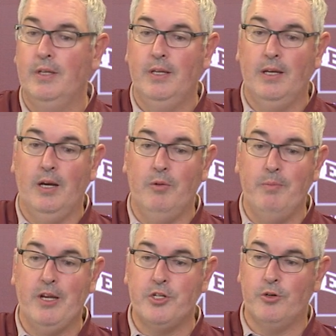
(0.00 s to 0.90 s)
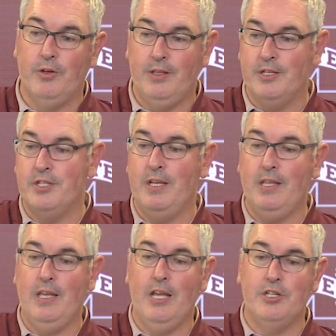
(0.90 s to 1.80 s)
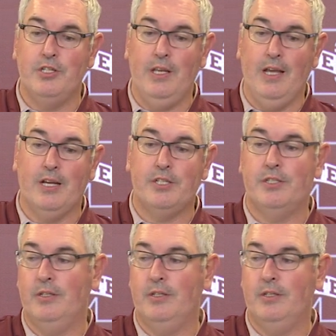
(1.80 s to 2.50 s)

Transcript: uh, we make sure that the Z, the H, the X,